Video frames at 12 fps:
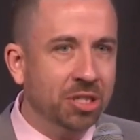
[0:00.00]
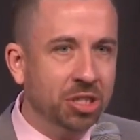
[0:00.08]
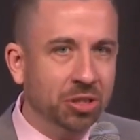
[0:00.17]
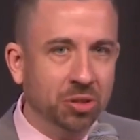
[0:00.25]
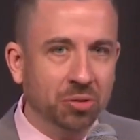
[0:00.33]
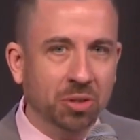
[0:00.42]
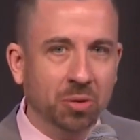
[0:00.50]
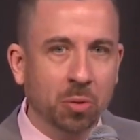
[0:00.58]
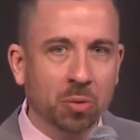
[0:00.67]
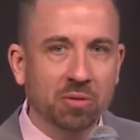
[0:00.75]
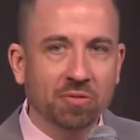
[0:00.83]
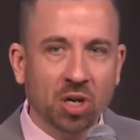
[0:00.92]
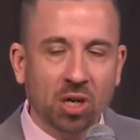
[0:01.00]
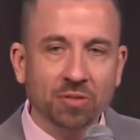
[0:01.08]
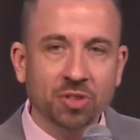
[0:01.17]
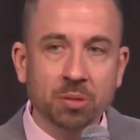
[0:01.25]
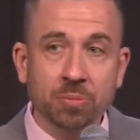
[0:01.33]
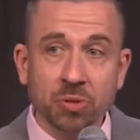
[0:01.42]
children who were involved
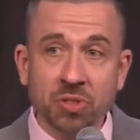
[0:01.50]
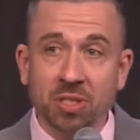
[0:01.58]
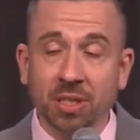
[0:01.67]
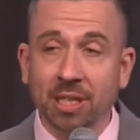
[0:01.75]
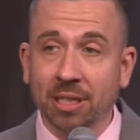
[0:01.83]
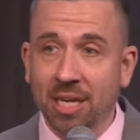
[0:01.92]
in abuse and neglect